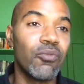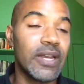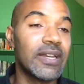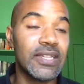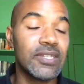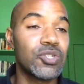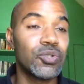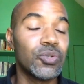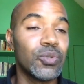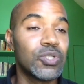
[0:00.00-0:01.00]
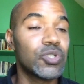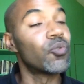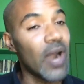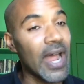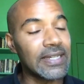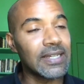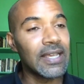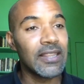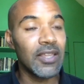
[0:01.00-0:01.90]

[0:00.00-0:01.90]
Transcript: of what it is to to write